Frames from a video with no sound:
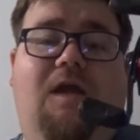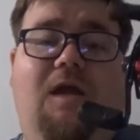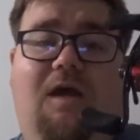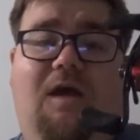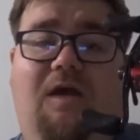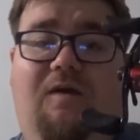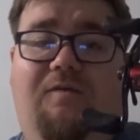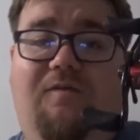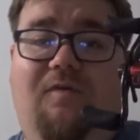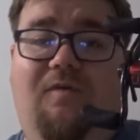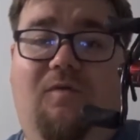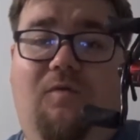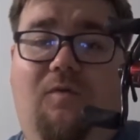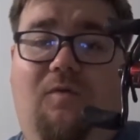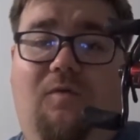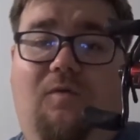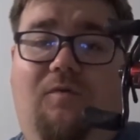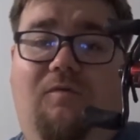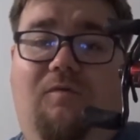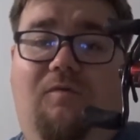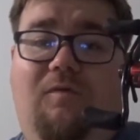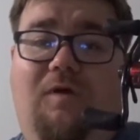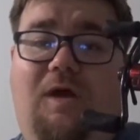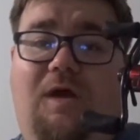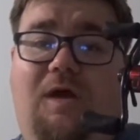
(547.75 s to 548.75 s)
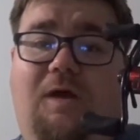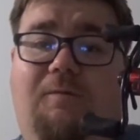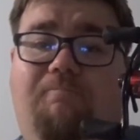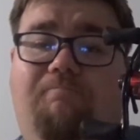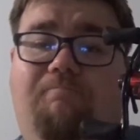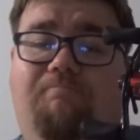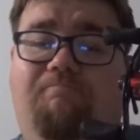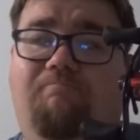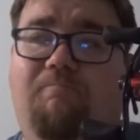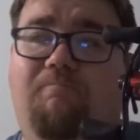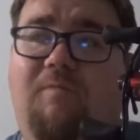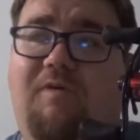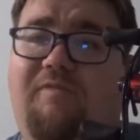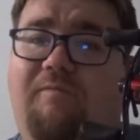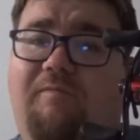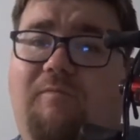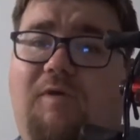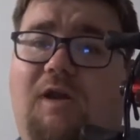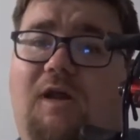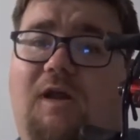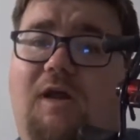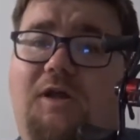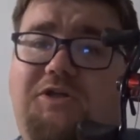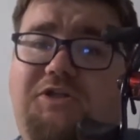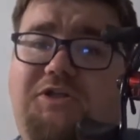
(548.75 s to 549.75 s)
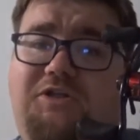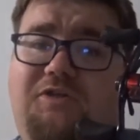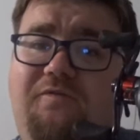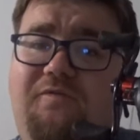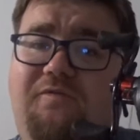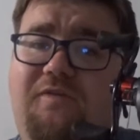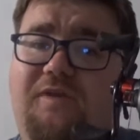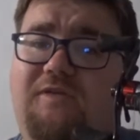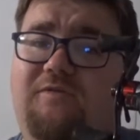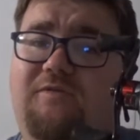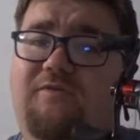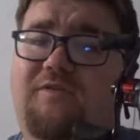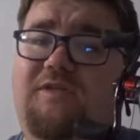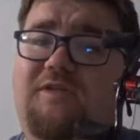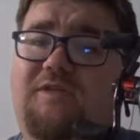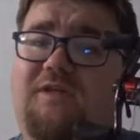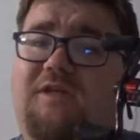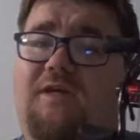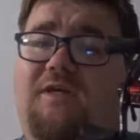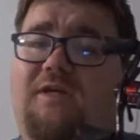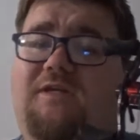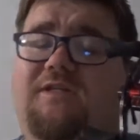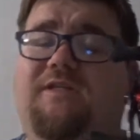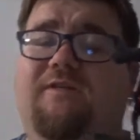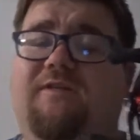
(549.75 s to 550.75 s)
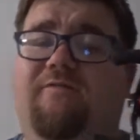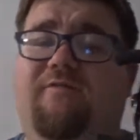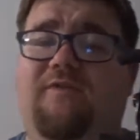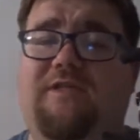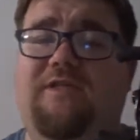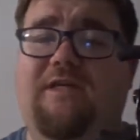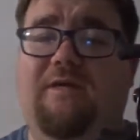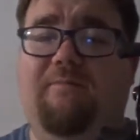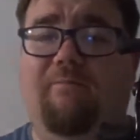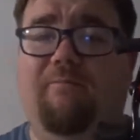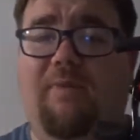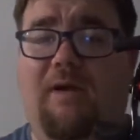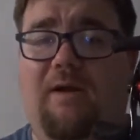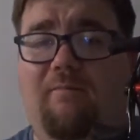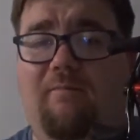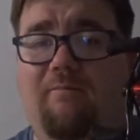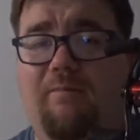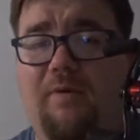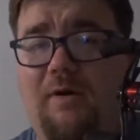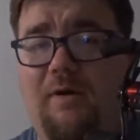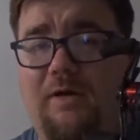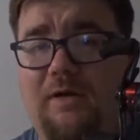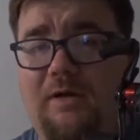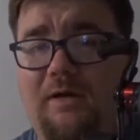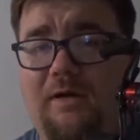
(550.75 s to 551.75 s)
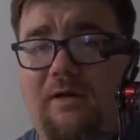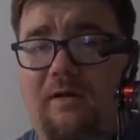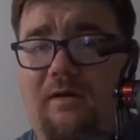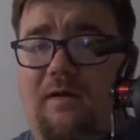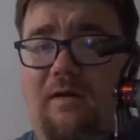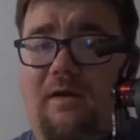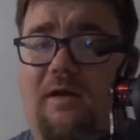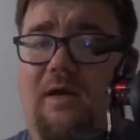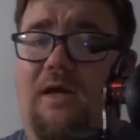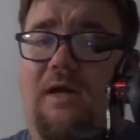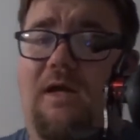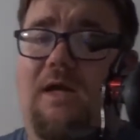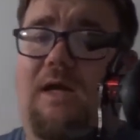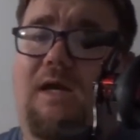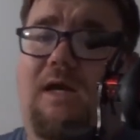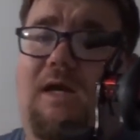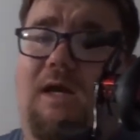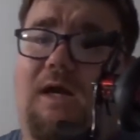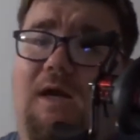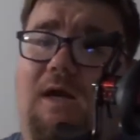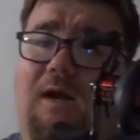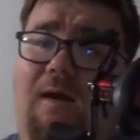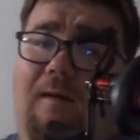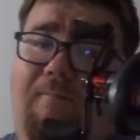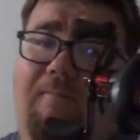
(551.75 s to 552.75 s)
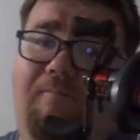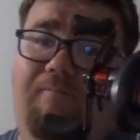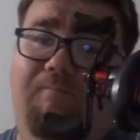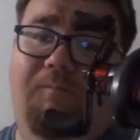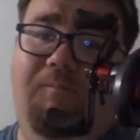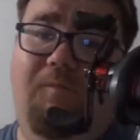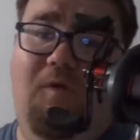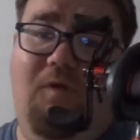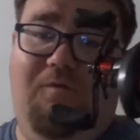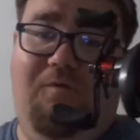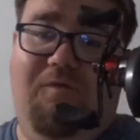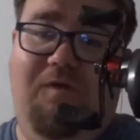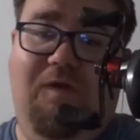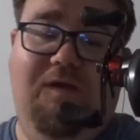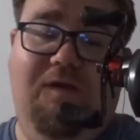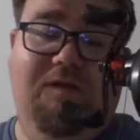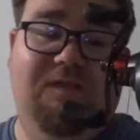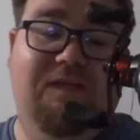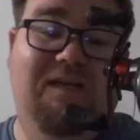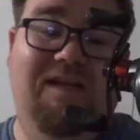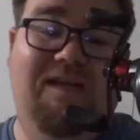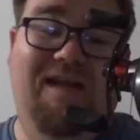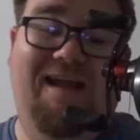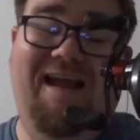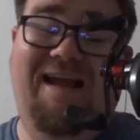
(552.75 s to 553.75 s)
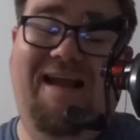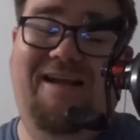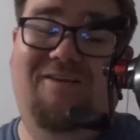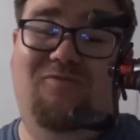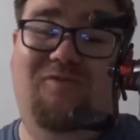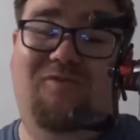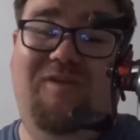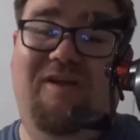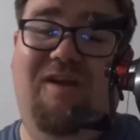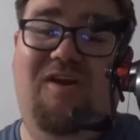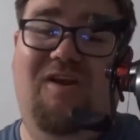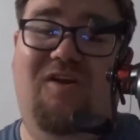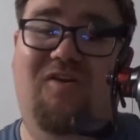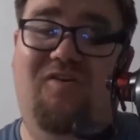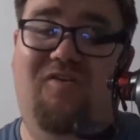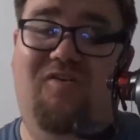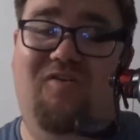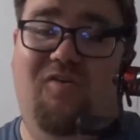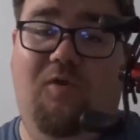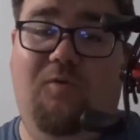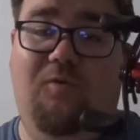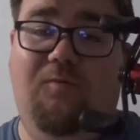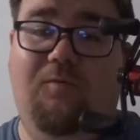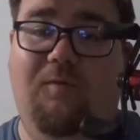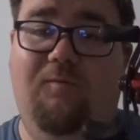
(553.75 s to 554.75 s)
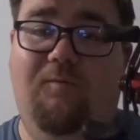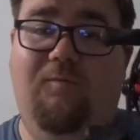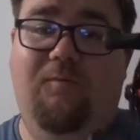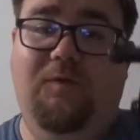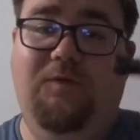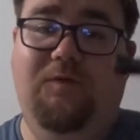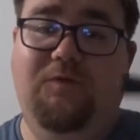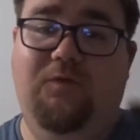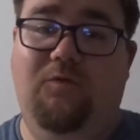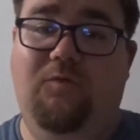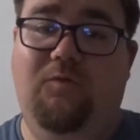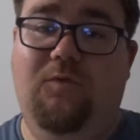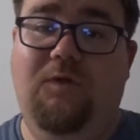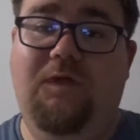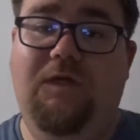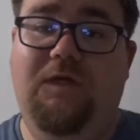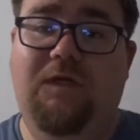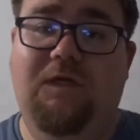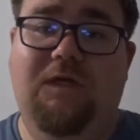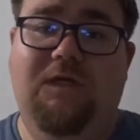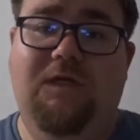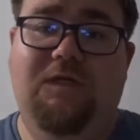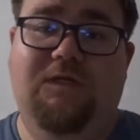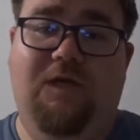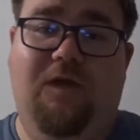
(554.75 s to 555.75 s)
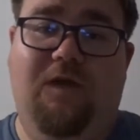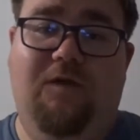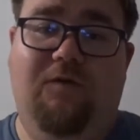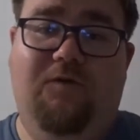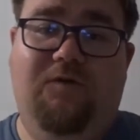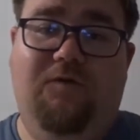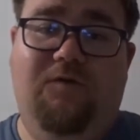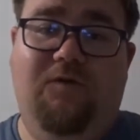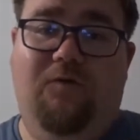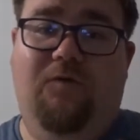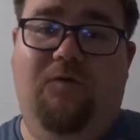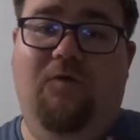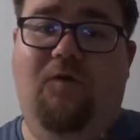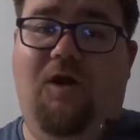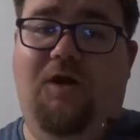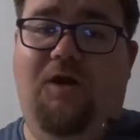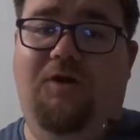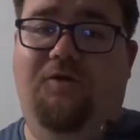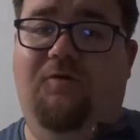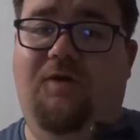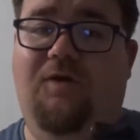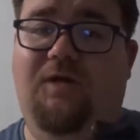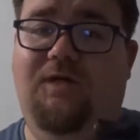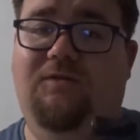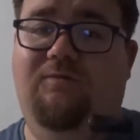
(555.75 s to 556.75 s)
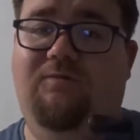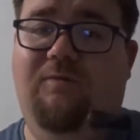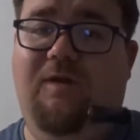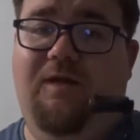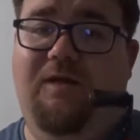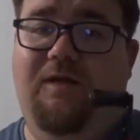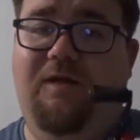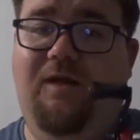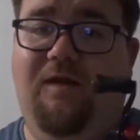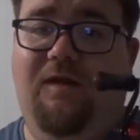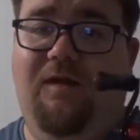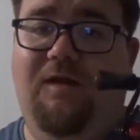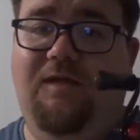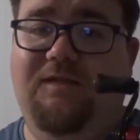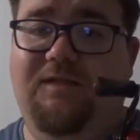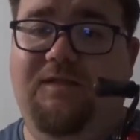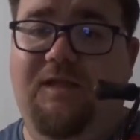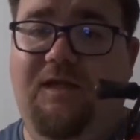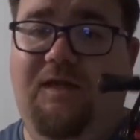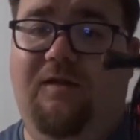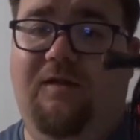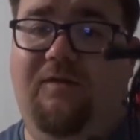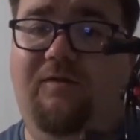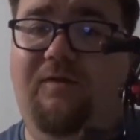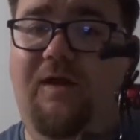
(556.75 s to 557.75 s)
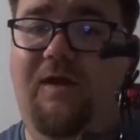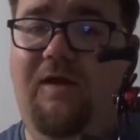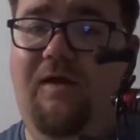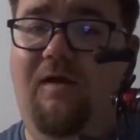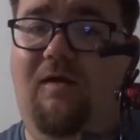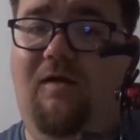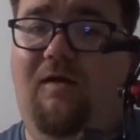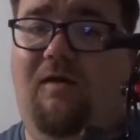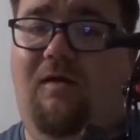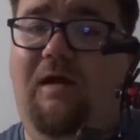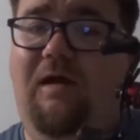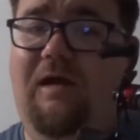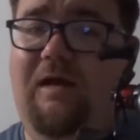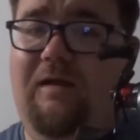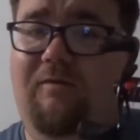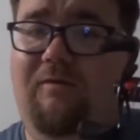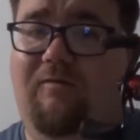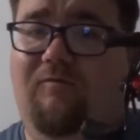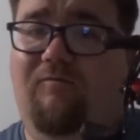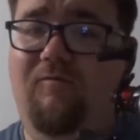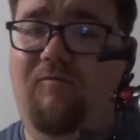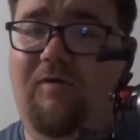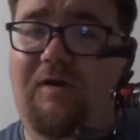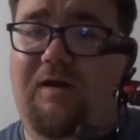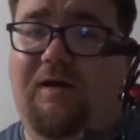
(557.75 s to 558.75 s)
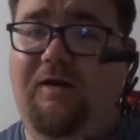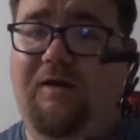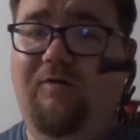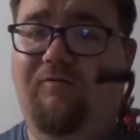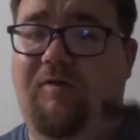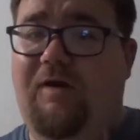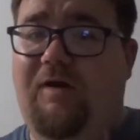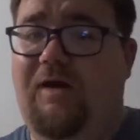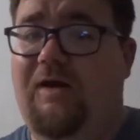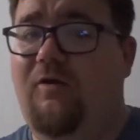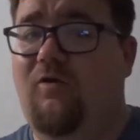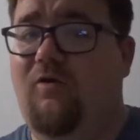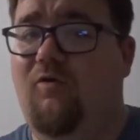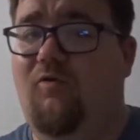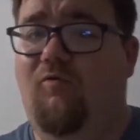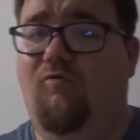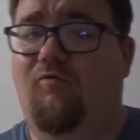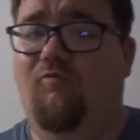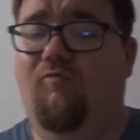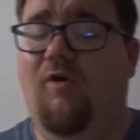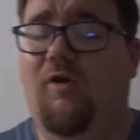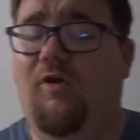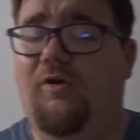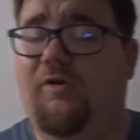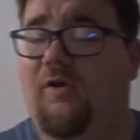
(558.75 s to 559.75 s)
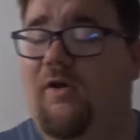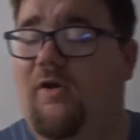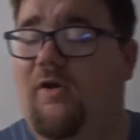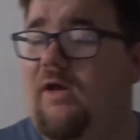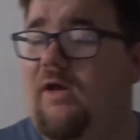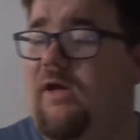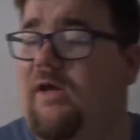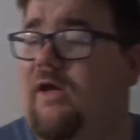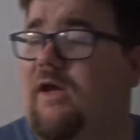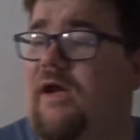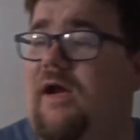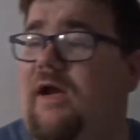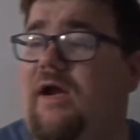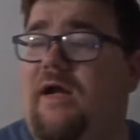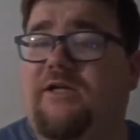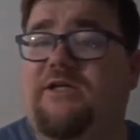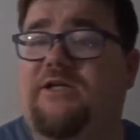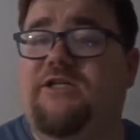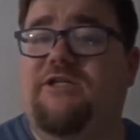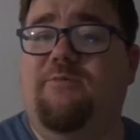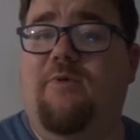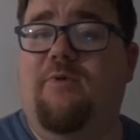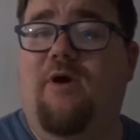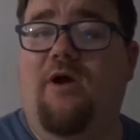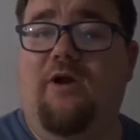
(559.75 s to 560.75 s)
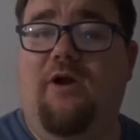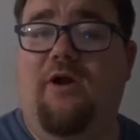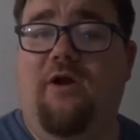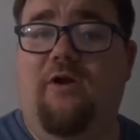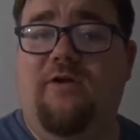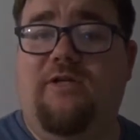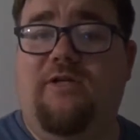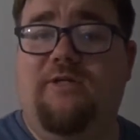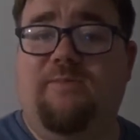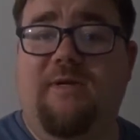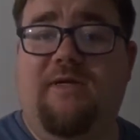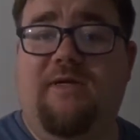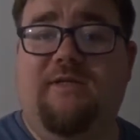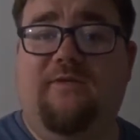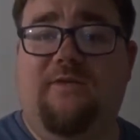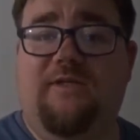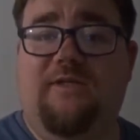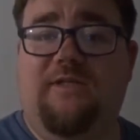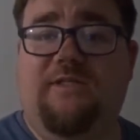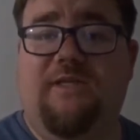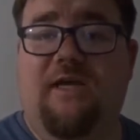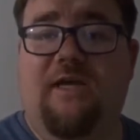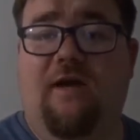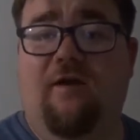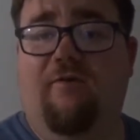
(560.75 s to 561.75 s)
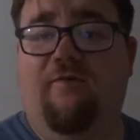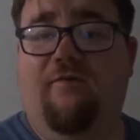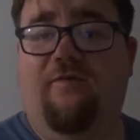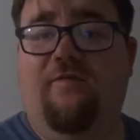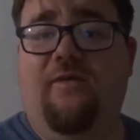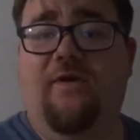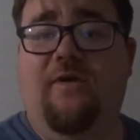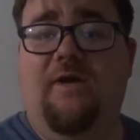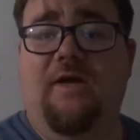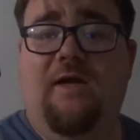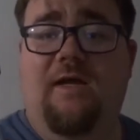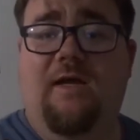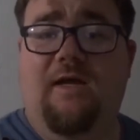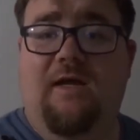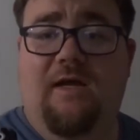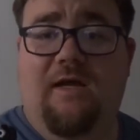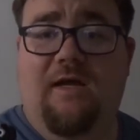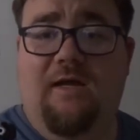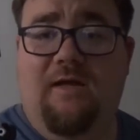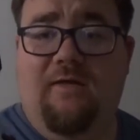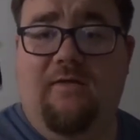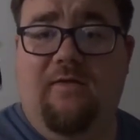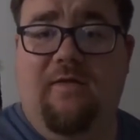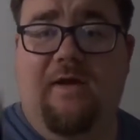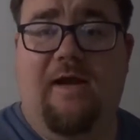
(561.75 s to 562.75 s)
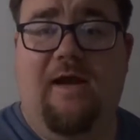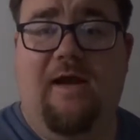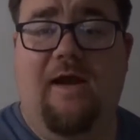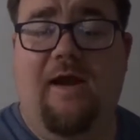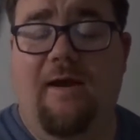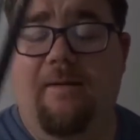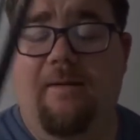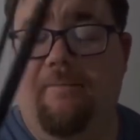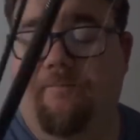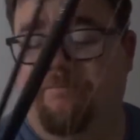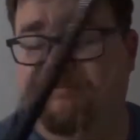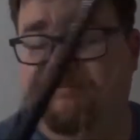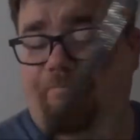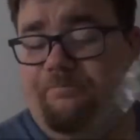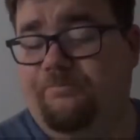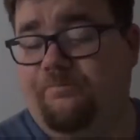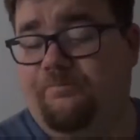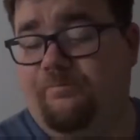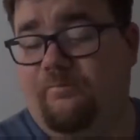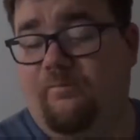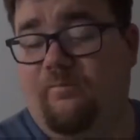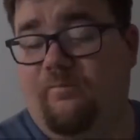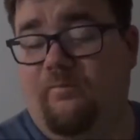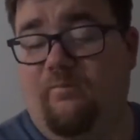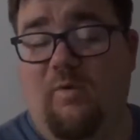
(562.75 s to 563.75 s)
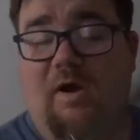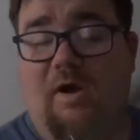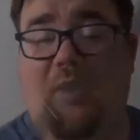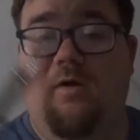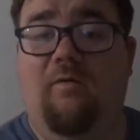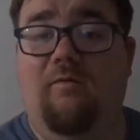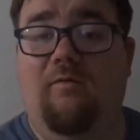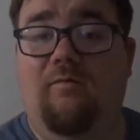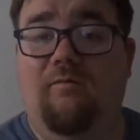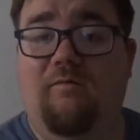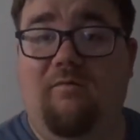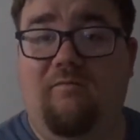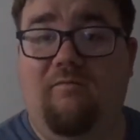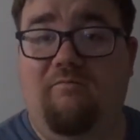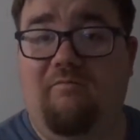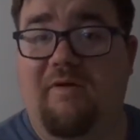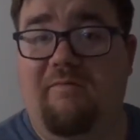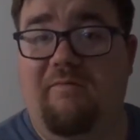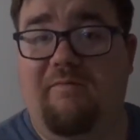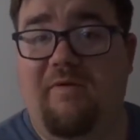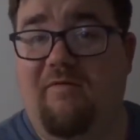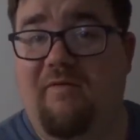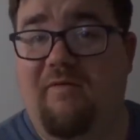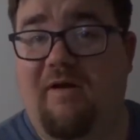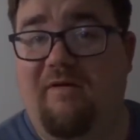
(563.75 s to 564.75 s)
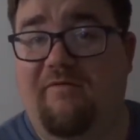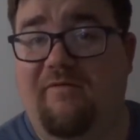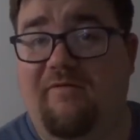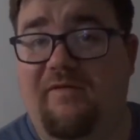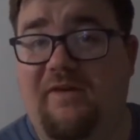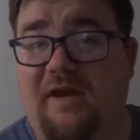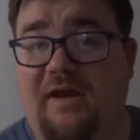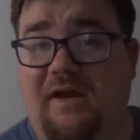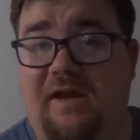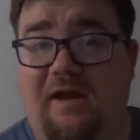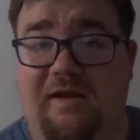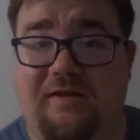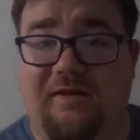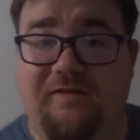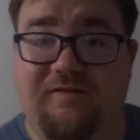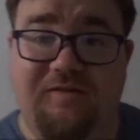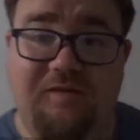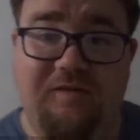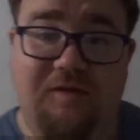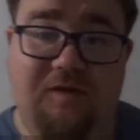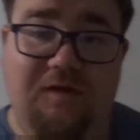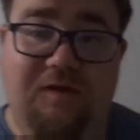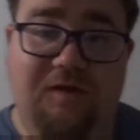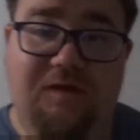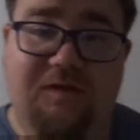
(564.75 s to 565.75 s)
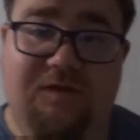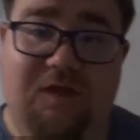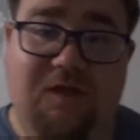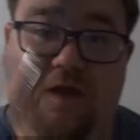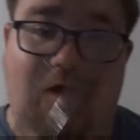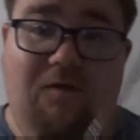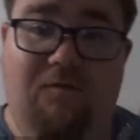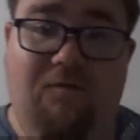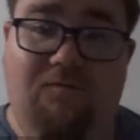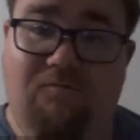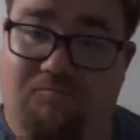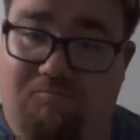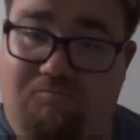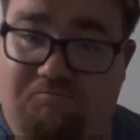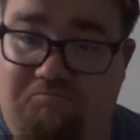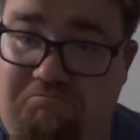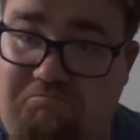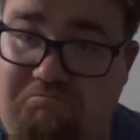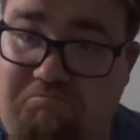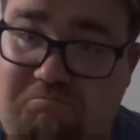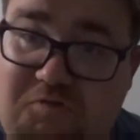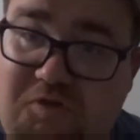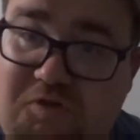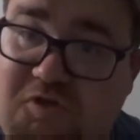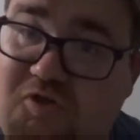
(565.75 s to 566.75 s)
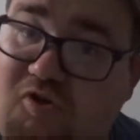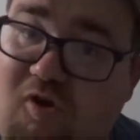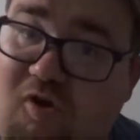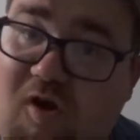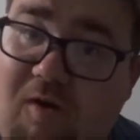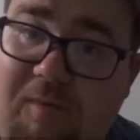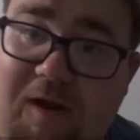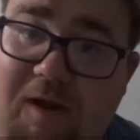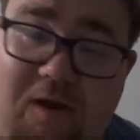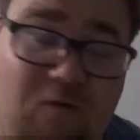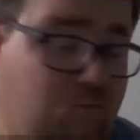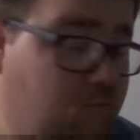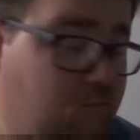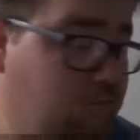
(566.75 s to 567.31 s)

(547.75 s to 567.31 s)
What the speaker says: I've caught, I think my largest of this was a 17 pound pike of his, and it handled it no problem at all. So do not underestimate the ugly stick. They are a really, really cool rod, and Shimano speaks for itself. They, well, they've been around for decades, so try them out.